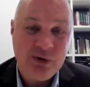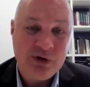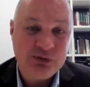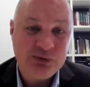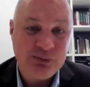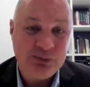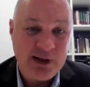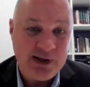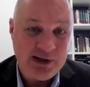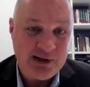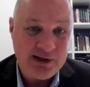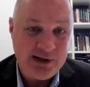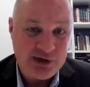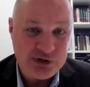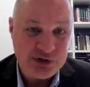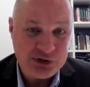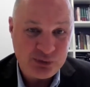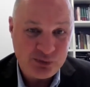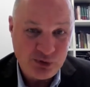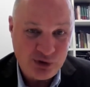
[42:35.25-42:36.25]
US play a
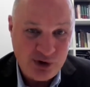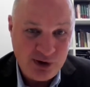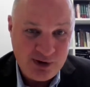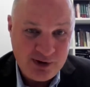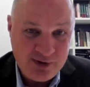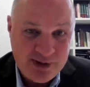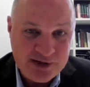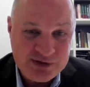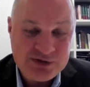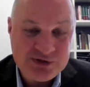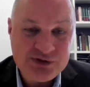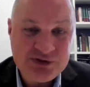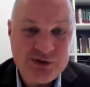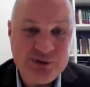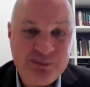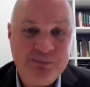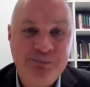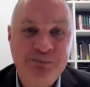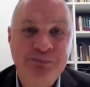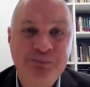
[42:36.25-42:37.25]
leadership role in that
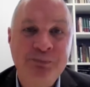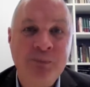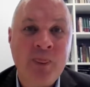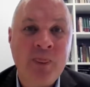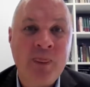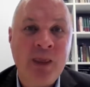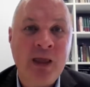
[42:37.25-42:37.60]
system.